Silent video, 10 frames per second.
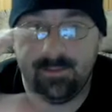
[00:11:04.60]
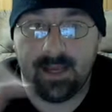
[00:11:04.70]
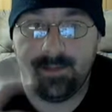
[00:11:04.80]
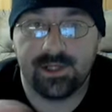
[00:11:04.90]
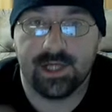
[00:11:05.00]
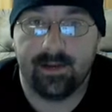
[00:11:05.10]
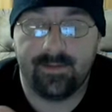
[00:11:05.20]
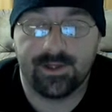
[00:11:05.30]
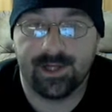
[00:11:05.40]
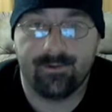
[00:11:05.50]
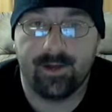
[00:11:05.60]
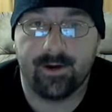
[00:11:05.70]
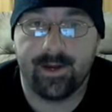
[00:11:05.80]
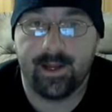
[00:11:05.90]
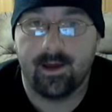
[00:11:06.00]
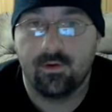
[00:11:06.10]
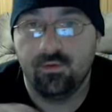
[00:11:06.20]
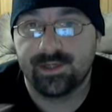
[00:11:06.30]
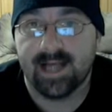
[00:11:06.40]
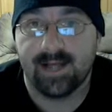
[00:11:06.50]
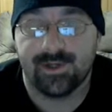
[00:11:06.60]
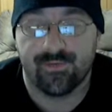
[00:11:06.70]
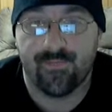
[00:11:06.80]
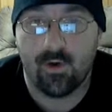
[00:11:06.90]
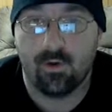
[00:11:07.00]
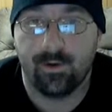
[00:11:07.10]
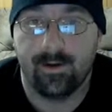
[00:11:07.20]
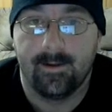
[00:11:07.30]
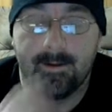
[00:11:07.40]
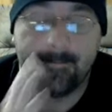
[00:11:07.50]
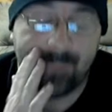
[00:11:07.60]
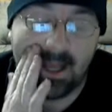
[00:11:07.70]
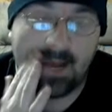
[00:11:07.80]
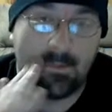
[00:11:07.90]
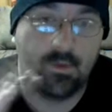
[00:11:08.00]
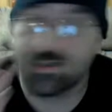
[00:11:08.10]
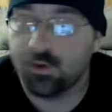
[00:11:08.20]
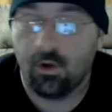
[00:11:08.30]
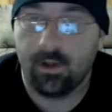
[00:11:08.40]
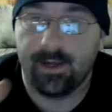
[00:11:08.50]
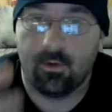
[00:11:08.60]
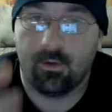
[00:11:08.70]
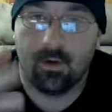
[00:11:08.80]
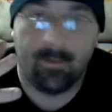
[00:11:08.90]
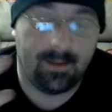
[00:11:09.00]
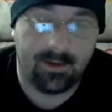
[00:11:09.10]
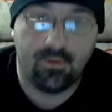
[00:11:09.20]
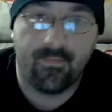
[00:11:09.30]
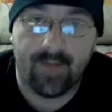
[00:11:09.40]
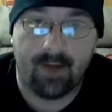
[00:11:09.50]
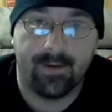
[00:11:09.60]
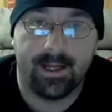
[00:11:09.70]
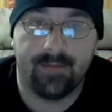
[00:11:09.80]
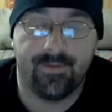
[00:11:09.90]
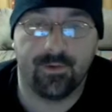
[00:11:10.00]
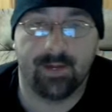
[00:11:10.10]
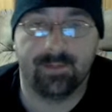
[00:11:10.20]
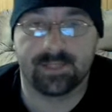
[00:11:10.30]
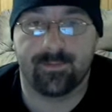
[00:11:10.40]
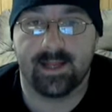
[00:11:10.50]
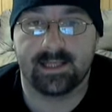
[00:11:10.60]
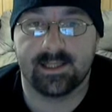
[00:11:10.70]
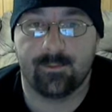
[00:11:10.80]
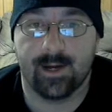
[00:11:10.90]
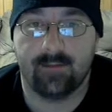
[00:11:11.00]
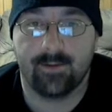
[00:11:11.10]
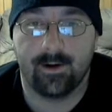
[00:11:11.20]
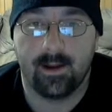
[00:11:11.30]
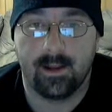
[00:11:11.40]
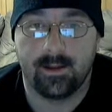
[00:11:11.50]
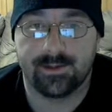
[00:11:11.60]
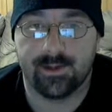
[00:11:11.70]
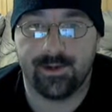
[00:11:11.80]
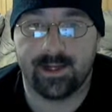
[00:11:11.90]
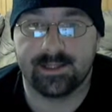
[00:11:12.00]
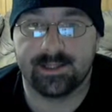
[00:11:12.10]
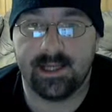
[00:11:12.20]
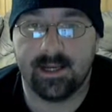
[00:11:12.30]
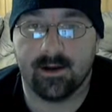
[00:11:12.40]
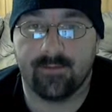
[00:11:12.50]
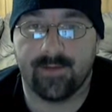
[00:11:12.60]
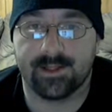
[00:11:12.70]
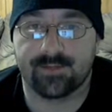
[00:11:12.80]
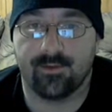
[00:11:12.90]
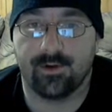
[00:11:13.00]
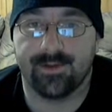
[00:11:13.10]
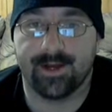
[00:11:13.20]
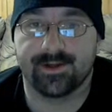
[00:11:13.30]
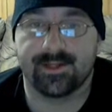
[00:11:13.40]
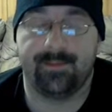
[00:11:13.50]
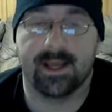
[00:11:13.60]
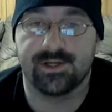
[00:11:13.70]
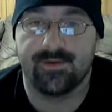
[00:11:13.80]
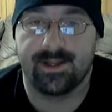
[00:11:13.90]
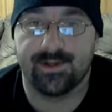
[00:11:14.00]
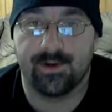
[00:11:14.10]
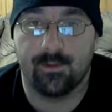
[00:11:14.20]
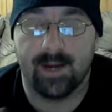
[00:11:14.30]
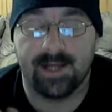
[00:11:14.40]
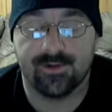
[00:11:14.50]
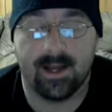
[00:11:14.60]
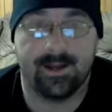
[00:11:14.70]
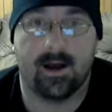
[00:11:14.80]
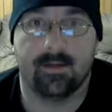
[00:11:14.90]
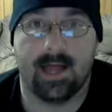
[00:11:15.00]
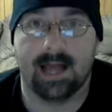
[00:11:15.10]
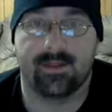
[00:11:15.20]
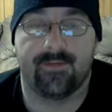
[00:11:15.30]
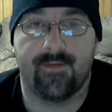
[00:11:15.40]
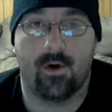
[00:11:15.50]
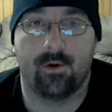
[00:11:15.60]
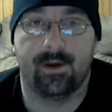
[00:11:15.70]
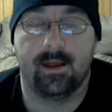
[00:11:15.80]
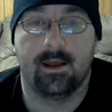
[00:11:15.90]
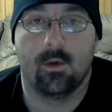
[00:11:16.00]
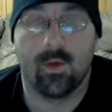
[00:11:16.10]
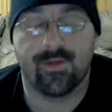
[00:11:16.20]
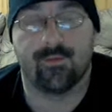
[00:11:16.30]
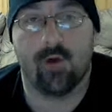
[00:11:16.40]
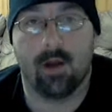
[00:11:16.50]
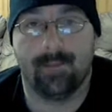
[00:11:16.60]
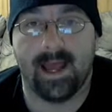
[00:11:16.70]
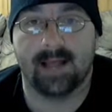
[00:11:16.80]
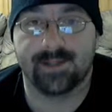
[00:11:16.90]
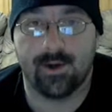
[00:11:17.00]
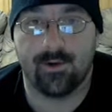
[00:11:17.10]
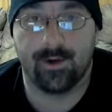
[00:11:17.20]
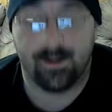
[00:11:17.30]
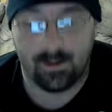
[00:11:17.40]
maybe in the general area who's got your phone, who stole it, or maybe who found it if you had misplaced it, whatever. So you can see here, if I scroll, there's the picture it took when I tried to unlock the phone with the wrong passcode.